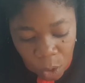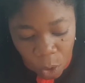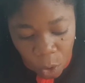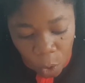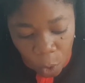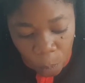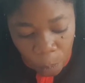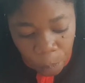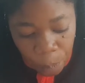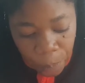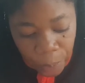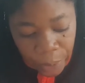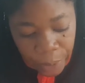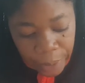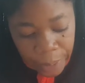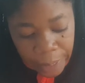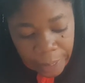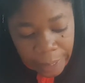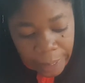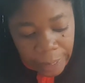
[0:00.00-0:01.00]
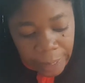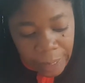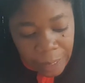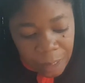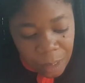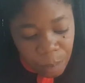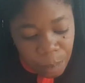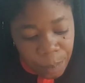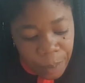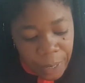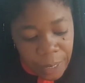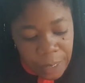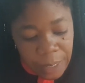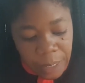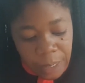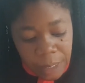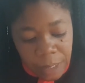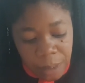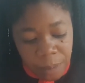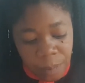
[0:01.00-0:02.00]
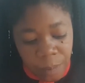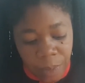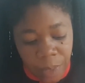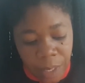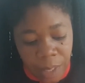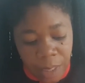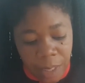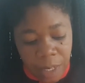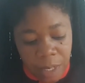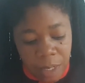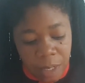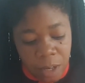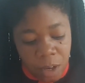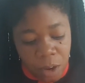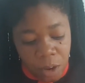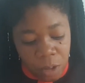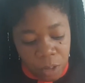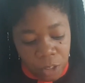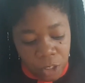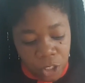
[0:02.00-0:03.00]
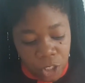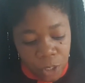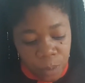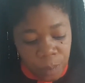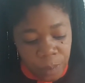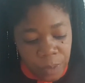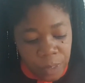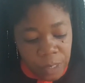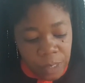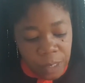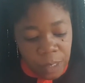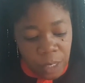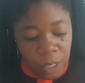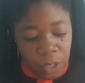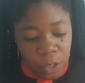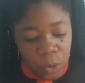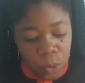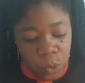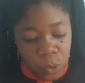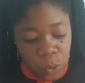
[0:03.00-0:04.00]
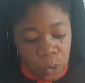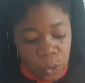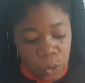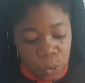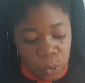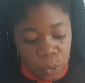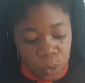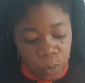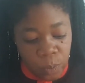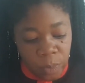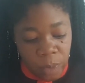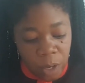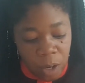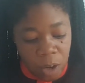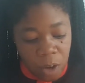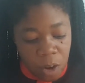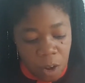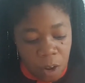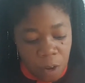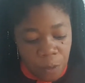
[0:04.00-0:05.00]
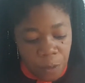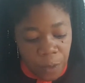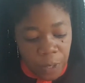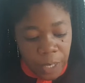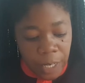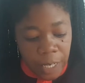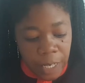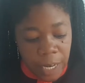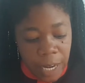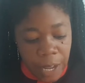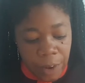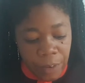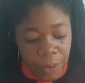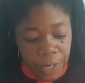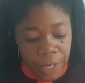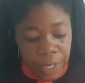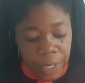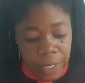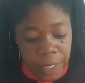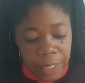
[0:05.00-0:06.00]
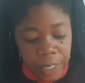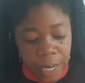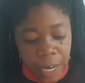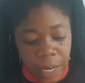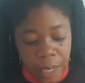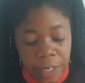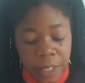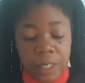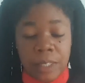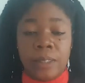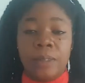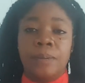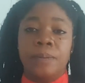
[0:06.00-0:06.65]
hope it's better than lunch. See you soon. Love, Hilary and Daniel.